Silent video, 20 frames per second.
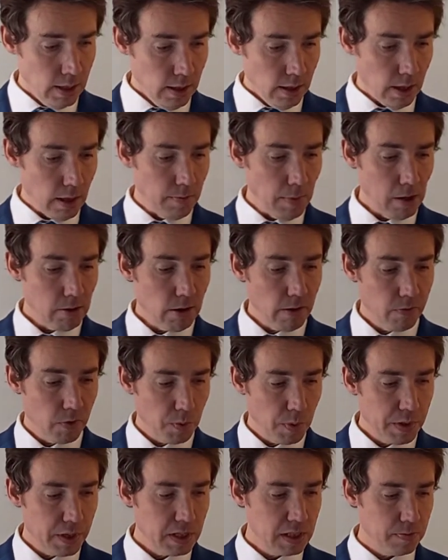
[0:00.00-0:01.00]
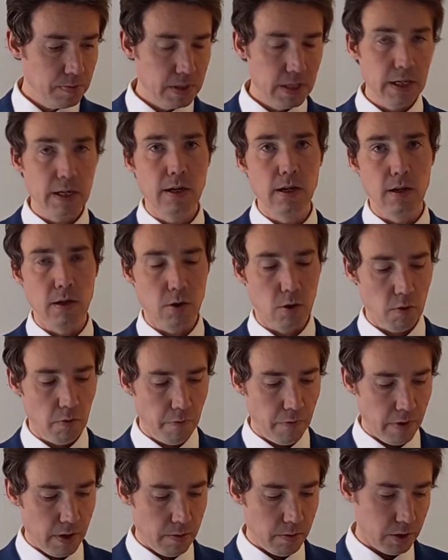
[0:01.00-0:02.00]
However, with this particular
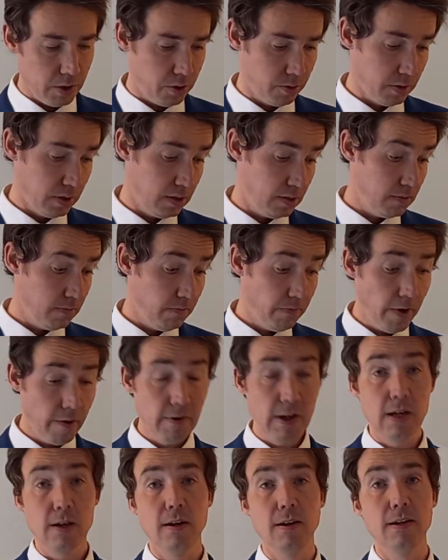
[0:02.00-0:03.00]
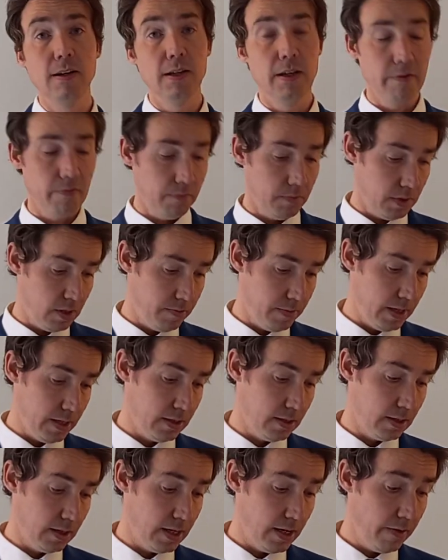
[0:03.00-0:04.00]
coffee, which was very kindly given to me
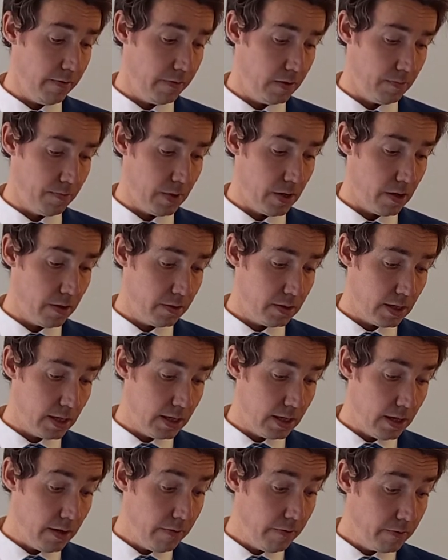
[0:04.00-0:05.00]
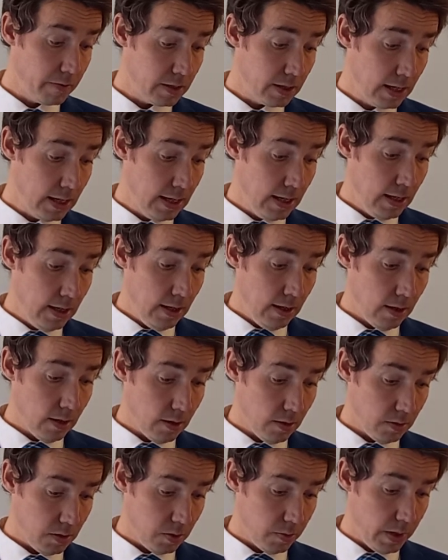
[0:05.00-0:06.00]
as a gift, a birthday gift,
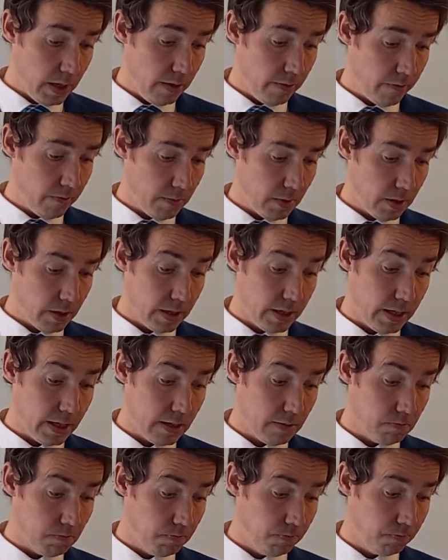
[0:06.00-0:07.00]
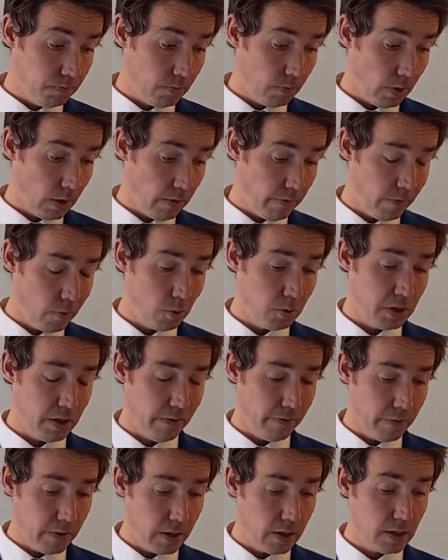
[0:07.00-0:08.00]
last week for my
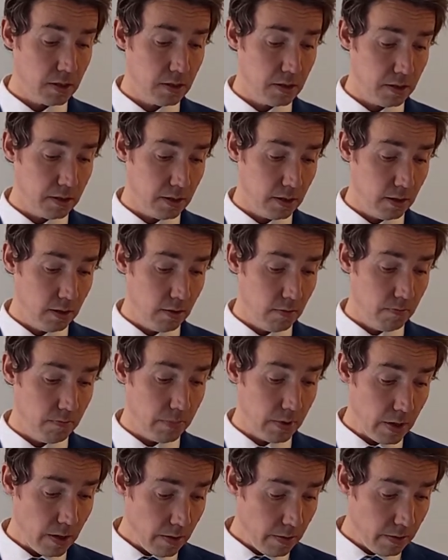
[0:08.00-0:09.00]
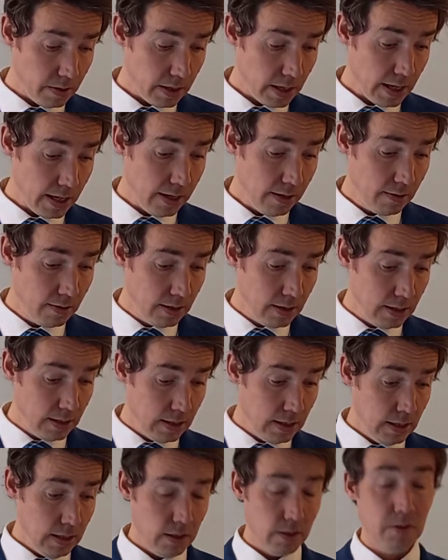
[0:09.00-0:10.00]
41st birthday.
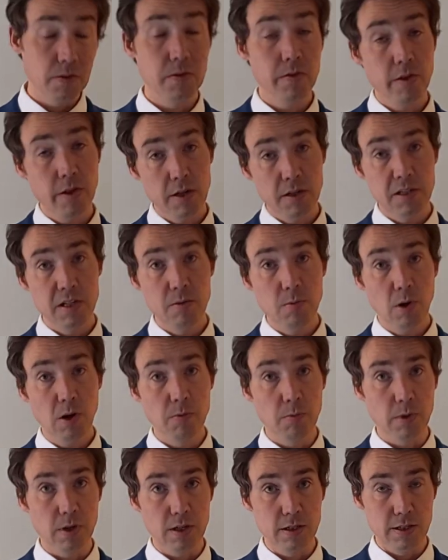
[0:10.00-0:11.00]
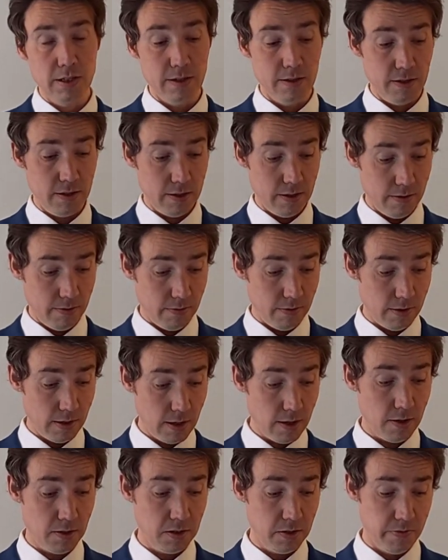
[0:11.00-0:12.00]
I was 31 when I did the
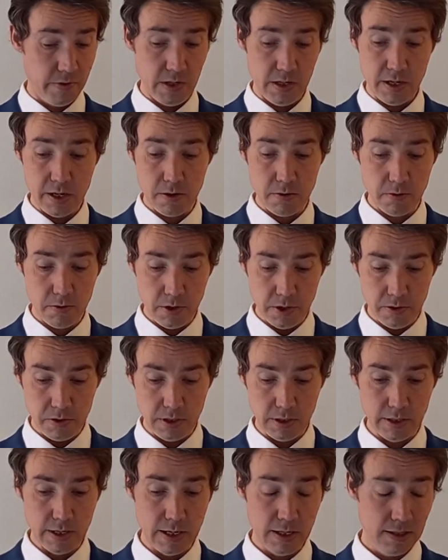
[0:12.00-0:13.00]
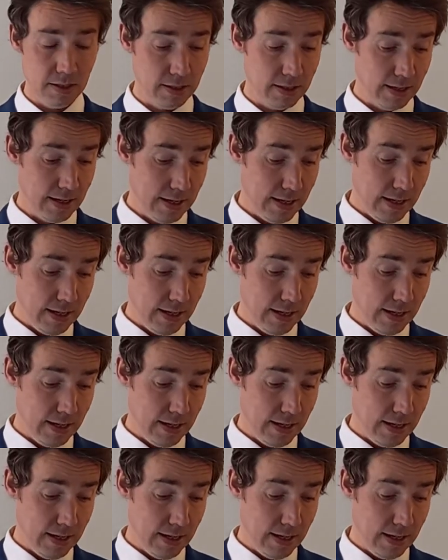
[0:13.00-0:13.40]
last video using this.